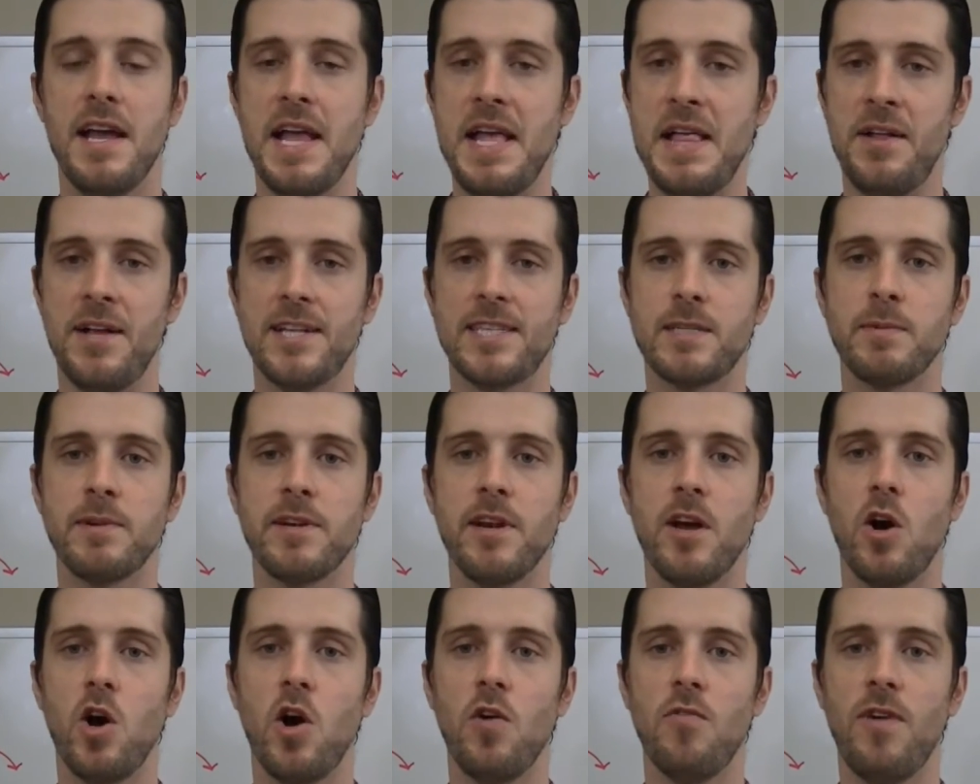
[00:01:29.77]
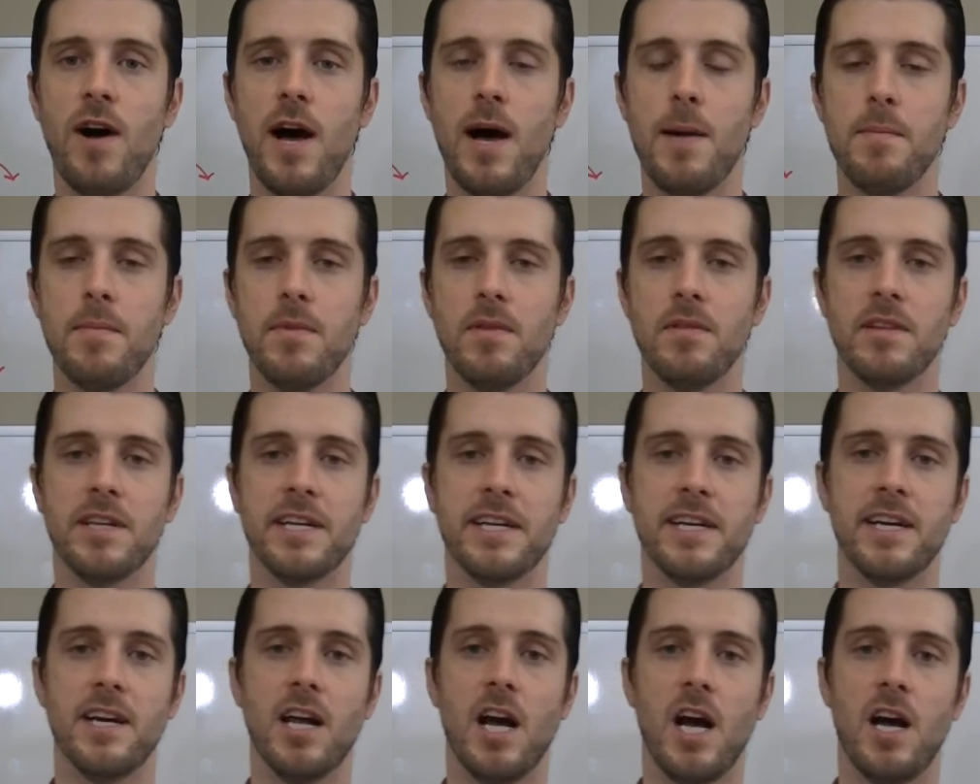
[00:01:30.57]
It lets me know if I'm
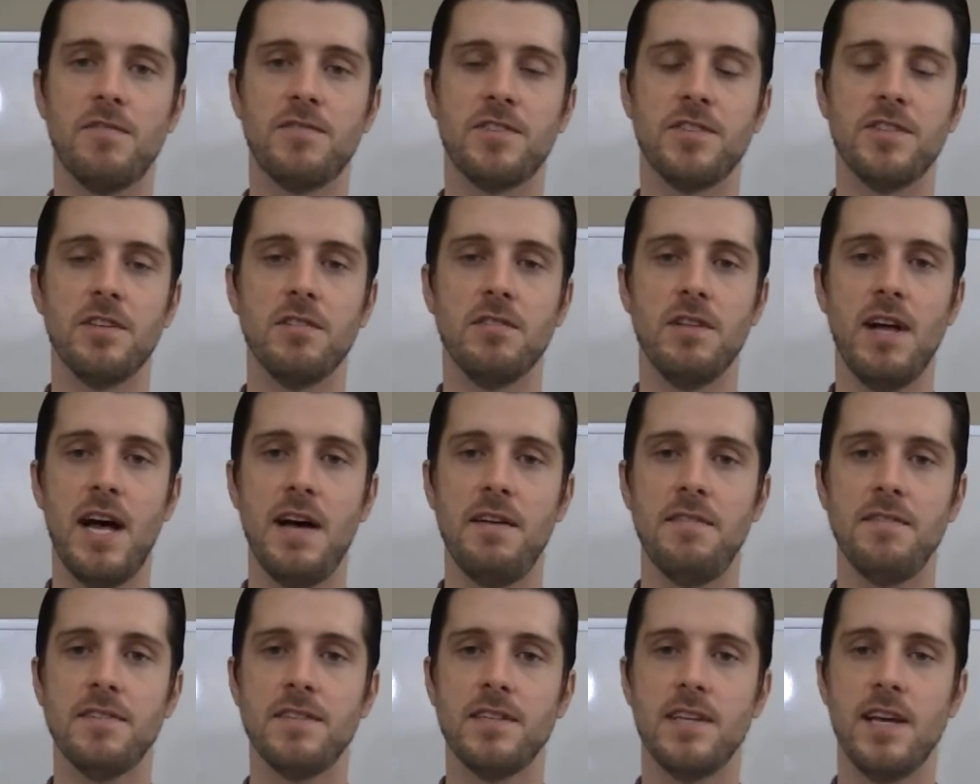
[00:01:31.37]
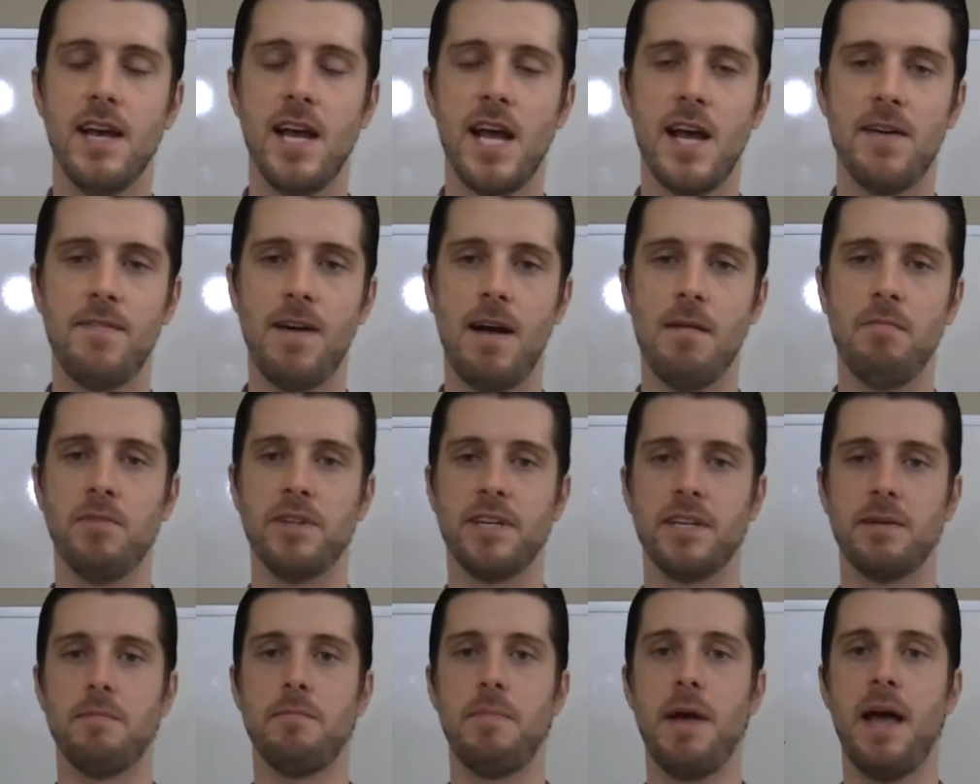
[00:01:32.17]
leaning off to the left, if I'm
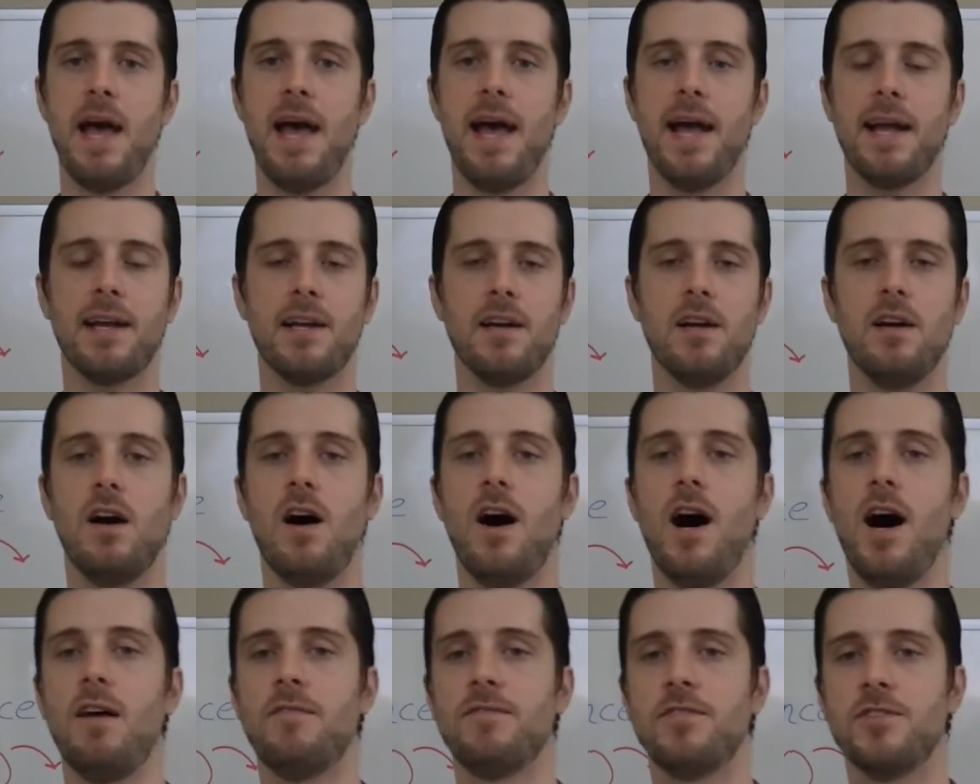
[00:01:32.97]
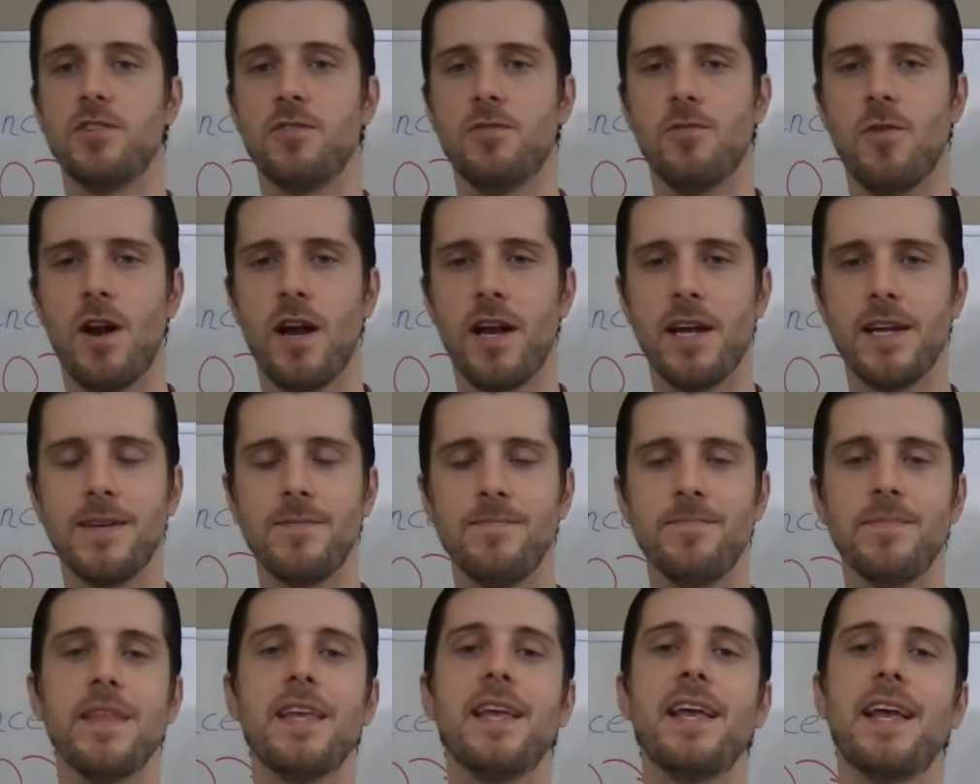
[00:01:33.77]
leaning back, off to the
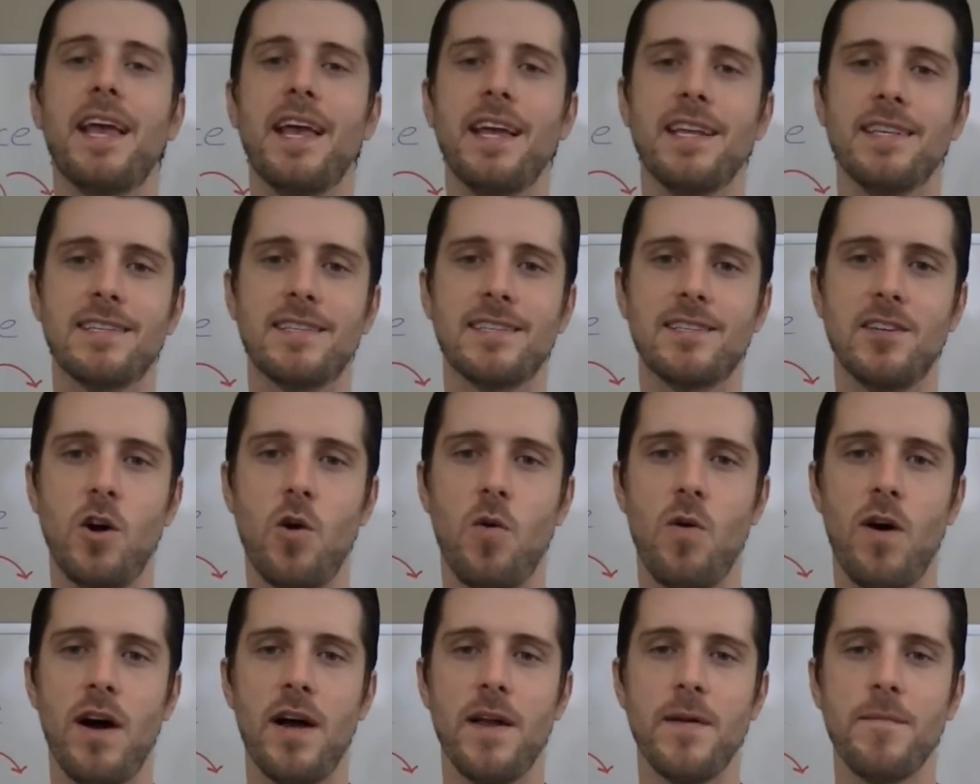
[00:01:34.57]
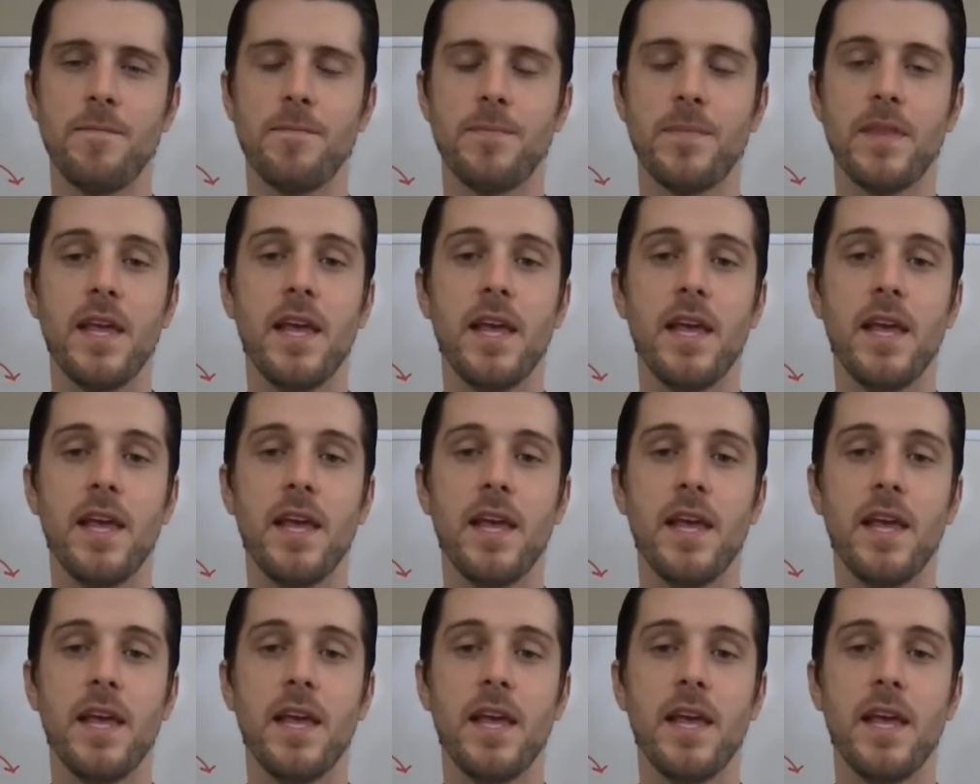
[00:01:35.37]
right, and so on.